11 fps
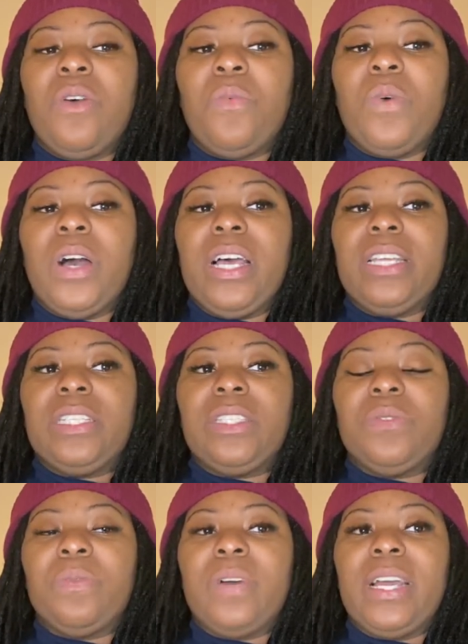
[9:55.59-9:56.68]
was
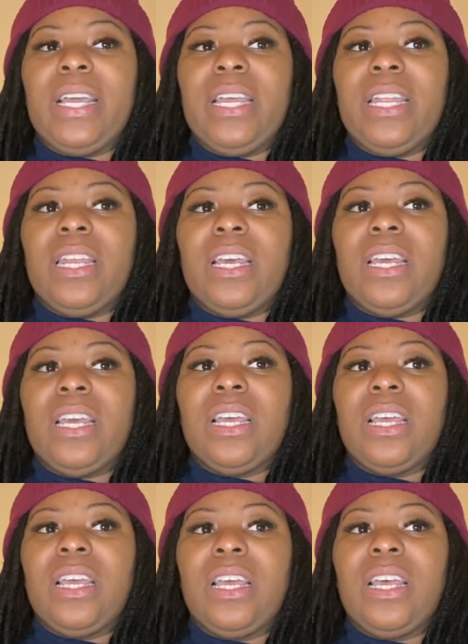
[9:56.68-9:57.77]
when
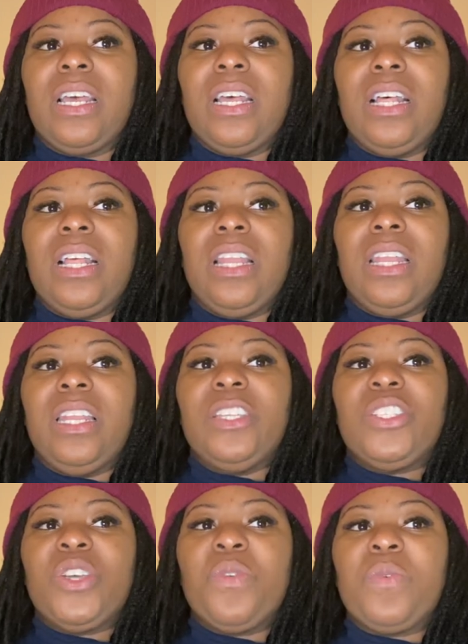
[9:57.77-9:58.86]

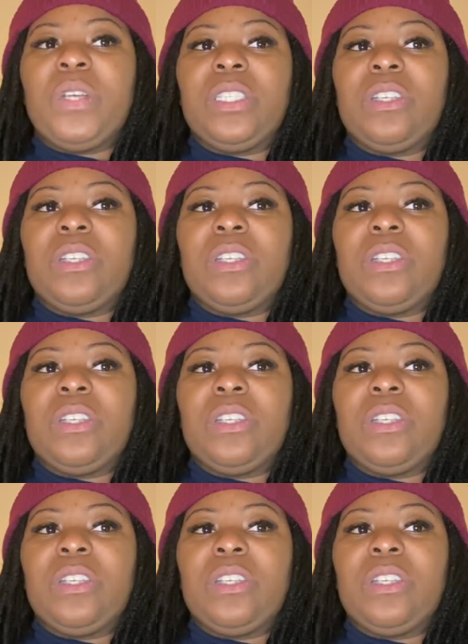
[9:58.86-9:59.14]
Lizzo was